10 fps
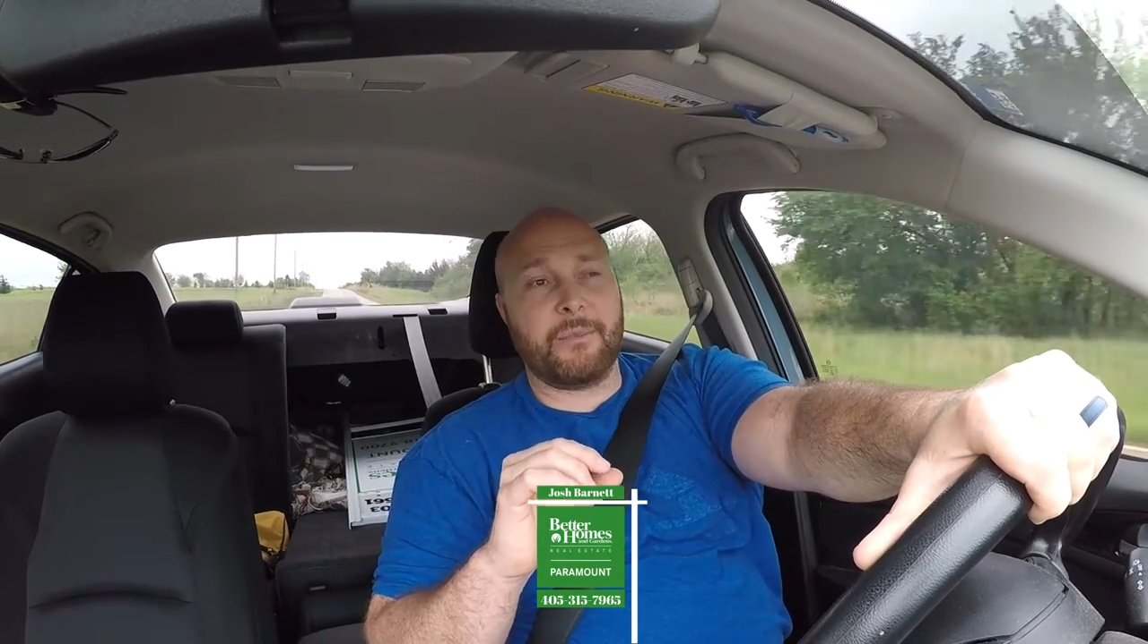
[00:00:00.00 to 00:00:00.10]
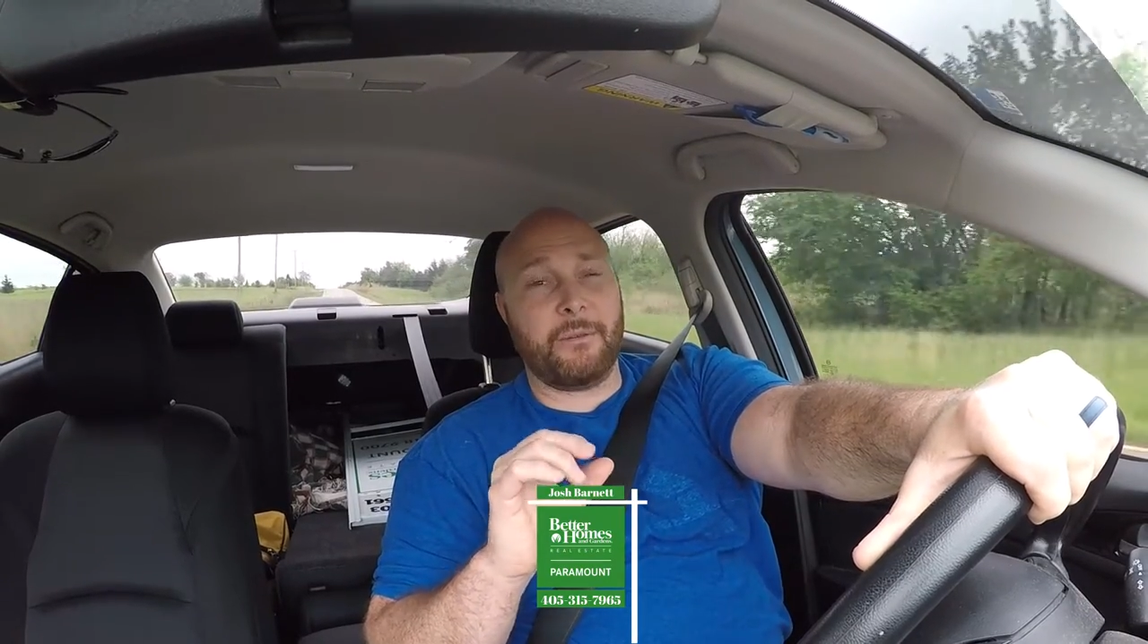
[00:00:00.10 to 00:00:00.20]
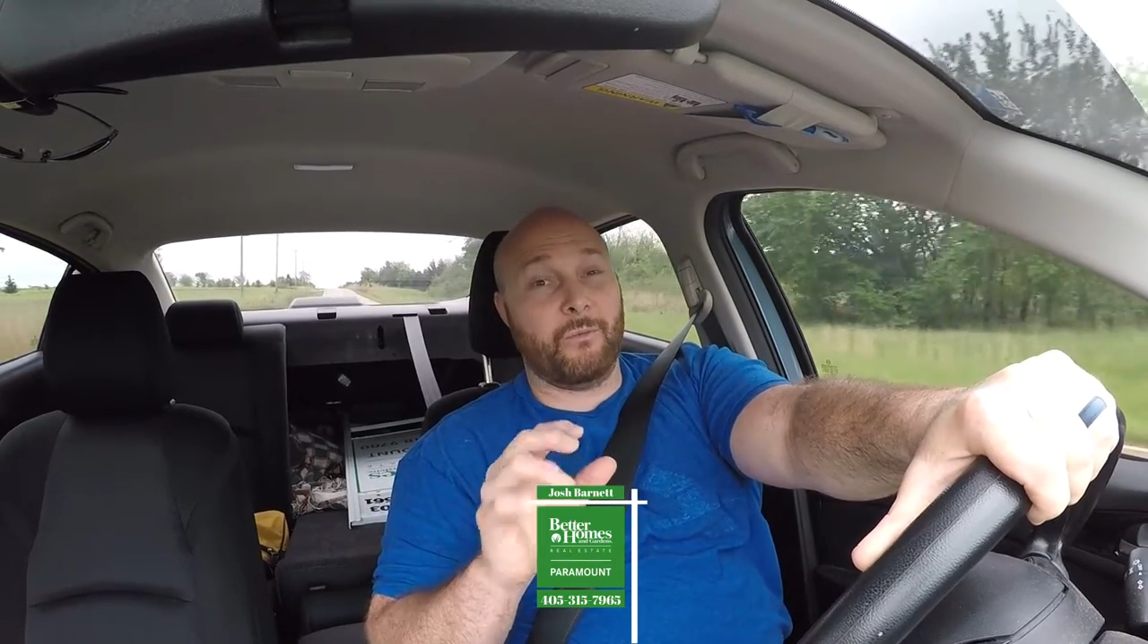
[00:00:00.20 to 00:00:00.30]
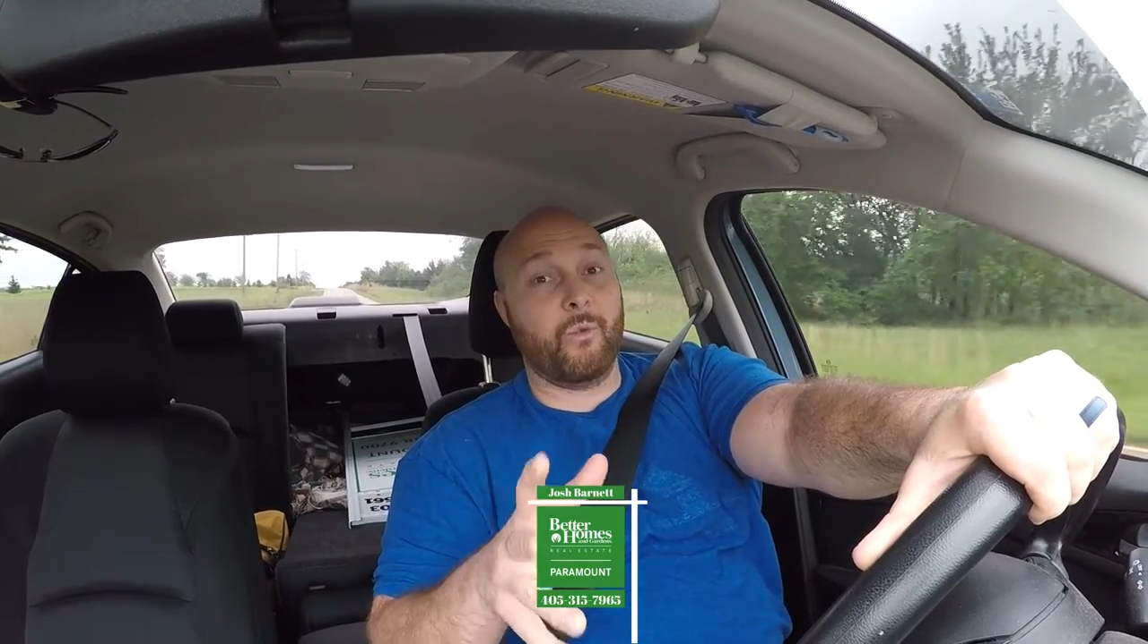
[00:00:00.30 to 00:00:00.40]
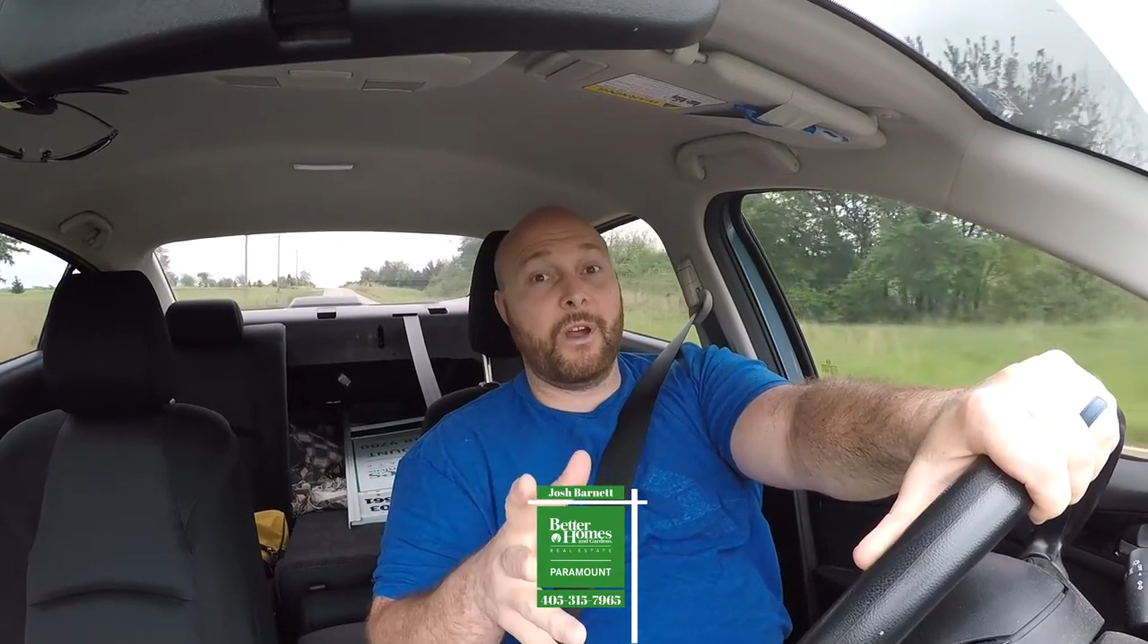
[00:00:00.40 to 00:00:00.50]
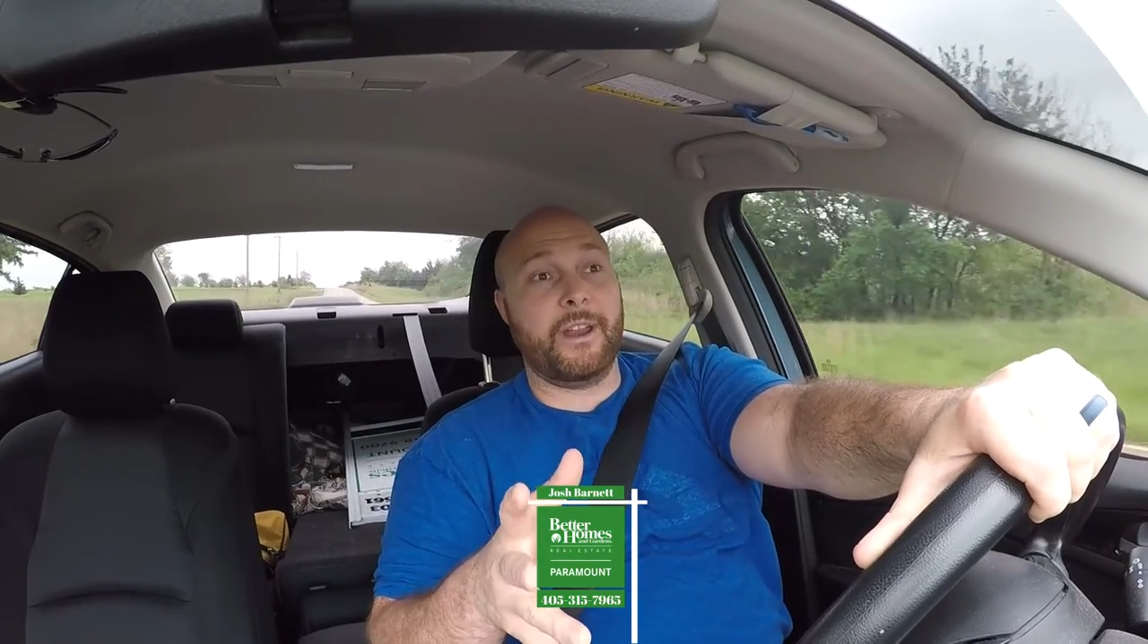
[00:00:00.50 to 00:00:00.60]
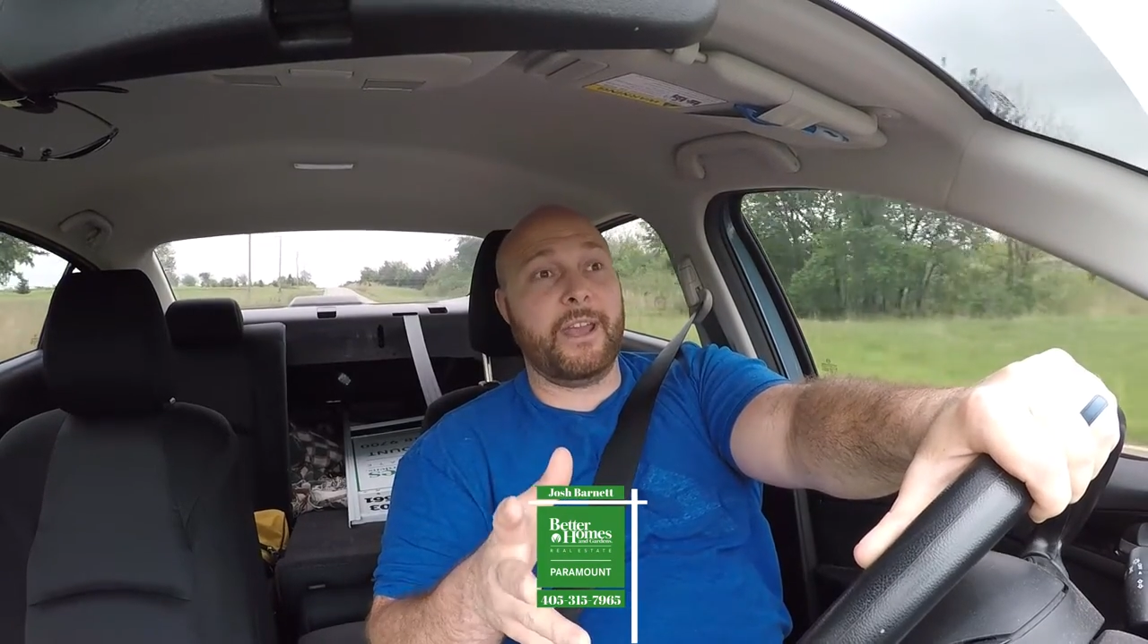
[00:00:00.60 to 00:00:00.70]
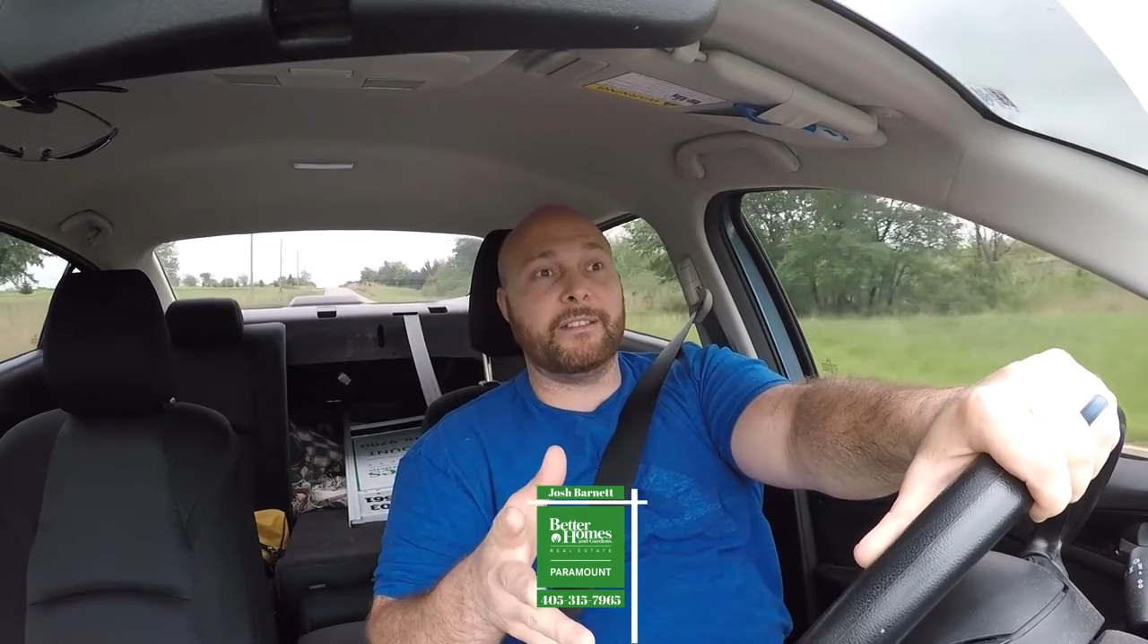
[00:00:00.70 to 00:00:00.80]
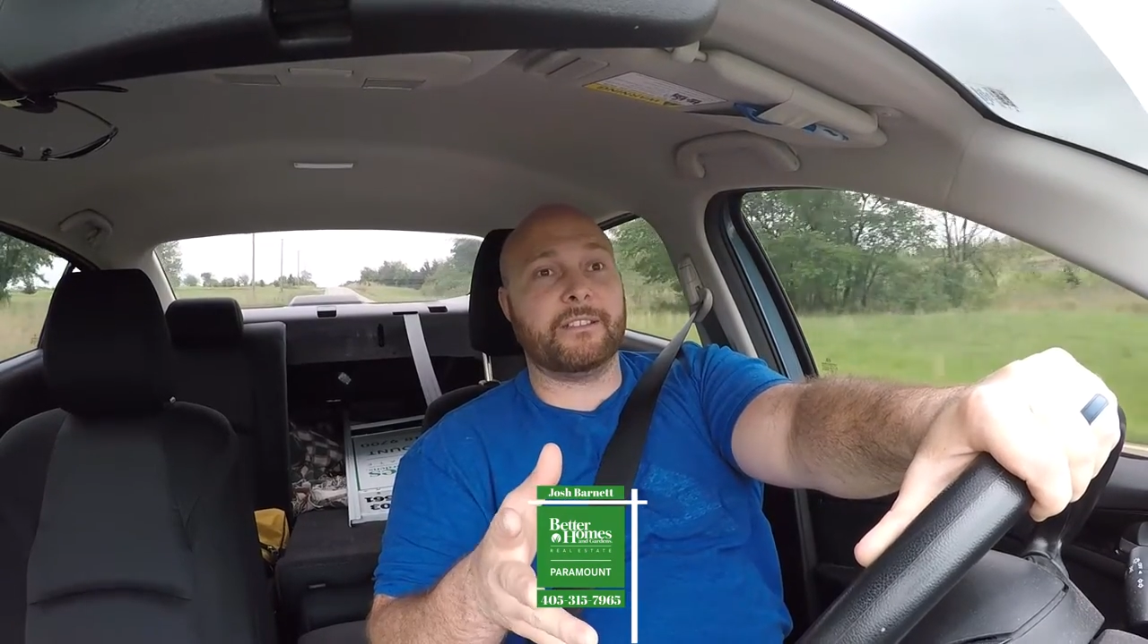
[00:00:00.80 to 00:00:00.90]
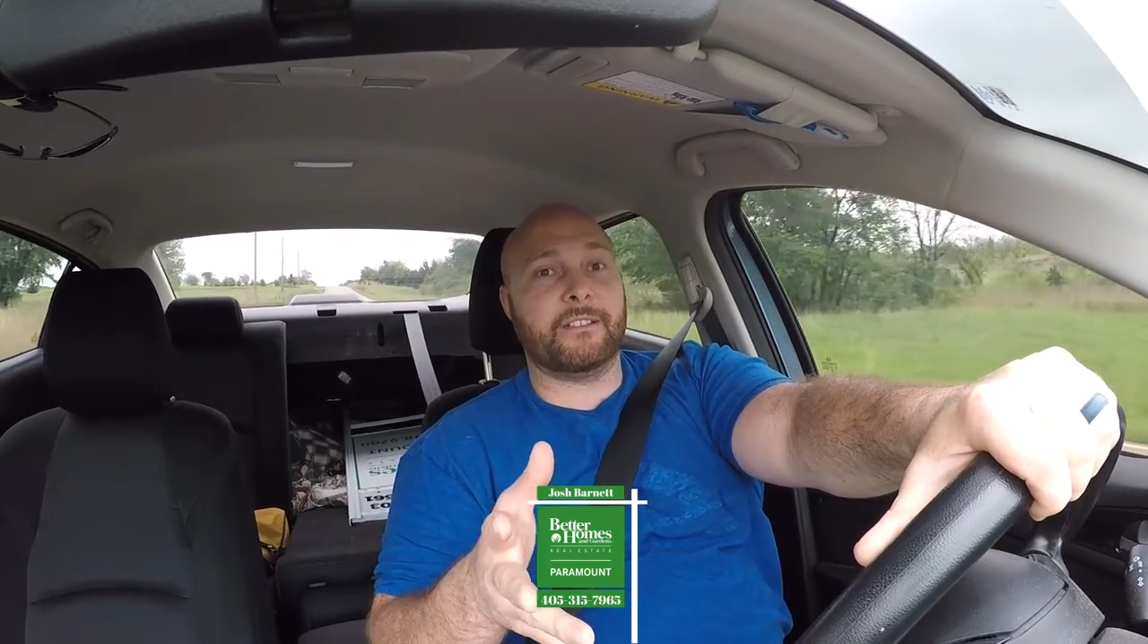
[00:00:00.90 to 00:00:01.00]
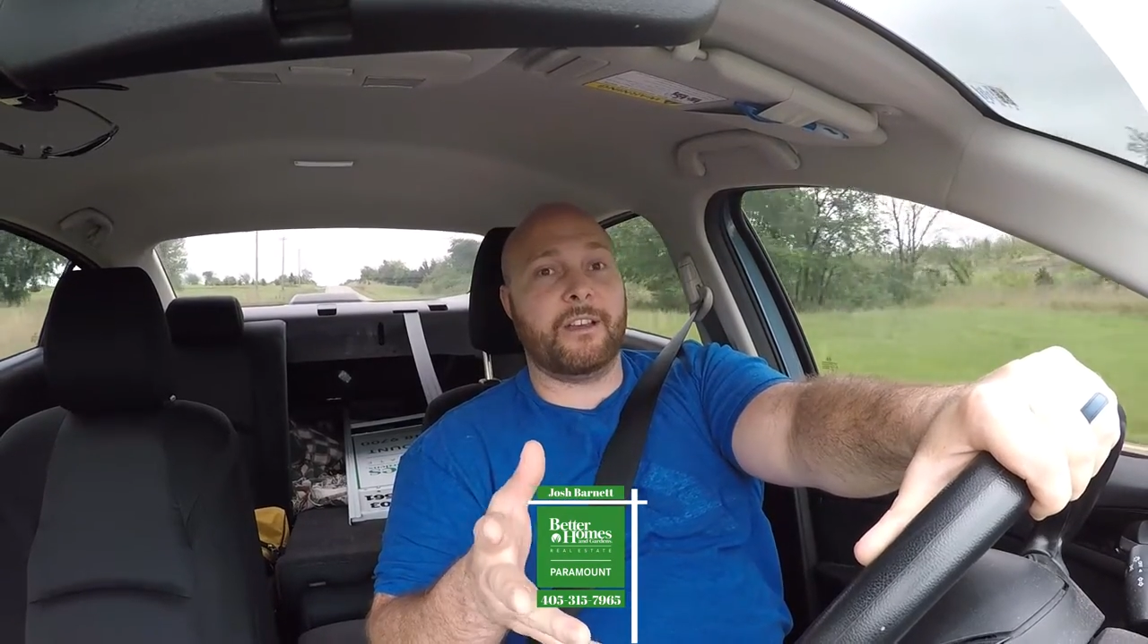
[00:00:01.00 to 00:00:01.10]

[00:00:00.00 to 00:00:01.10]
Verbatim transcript: maybe one eighth